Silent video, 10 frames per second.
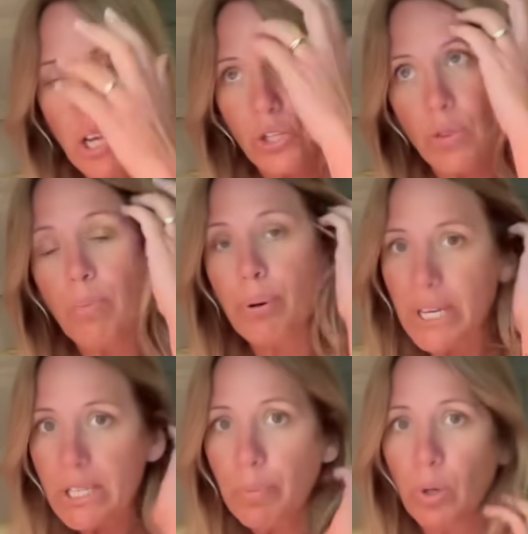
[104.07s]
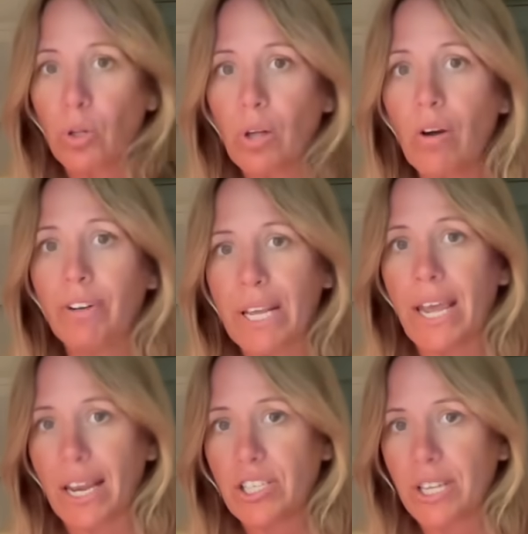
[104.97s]
So the principle of an
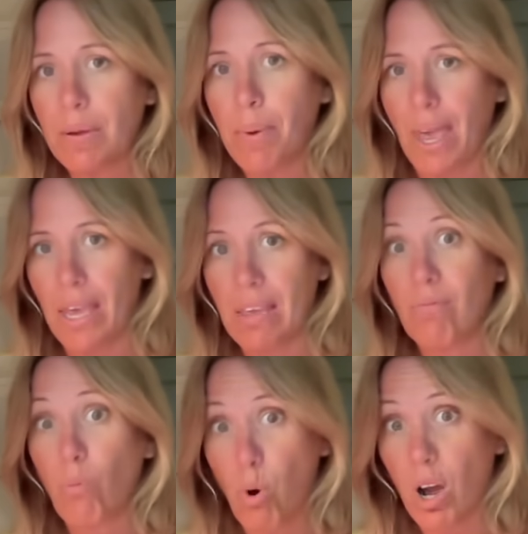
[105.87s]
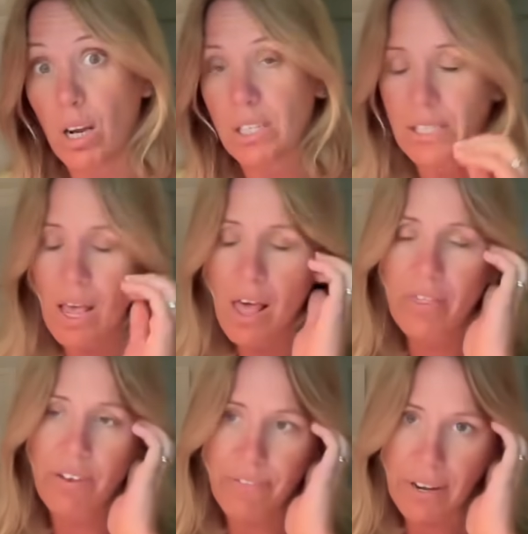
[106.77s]
EHCP works,
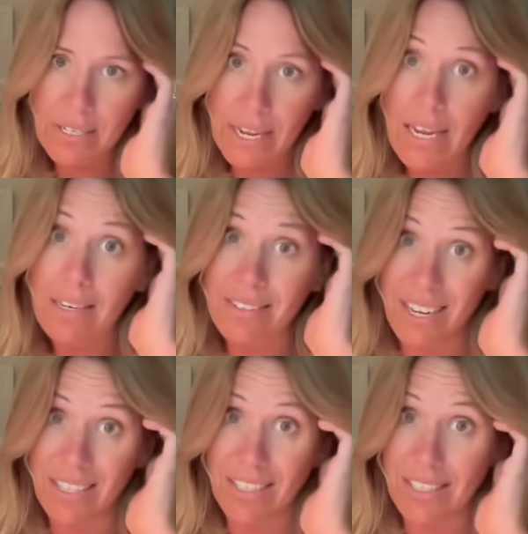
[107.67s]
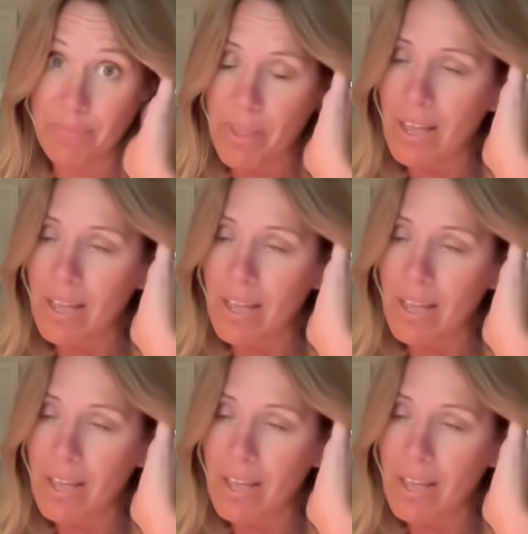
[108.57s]
the funding doesn't.